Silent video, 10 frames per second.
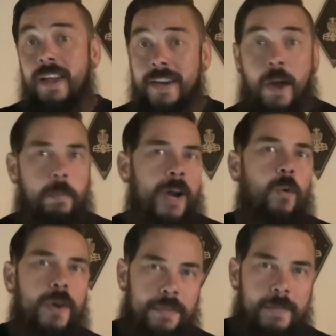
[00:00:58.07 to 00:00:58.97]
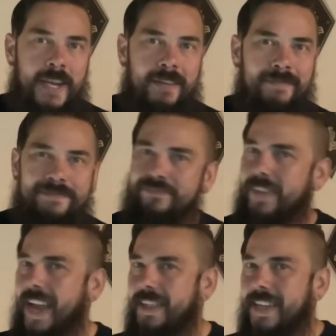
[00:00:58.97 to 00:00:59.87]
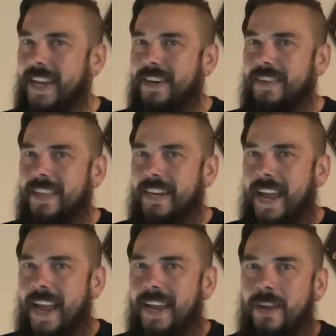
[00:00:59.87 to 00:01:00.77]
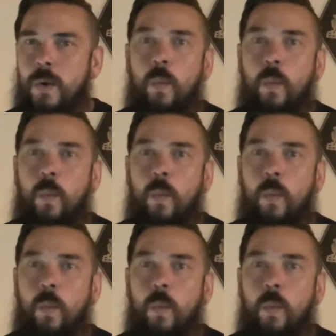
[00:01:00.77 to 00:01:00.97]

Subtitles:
Now bear with me. At the end of the day,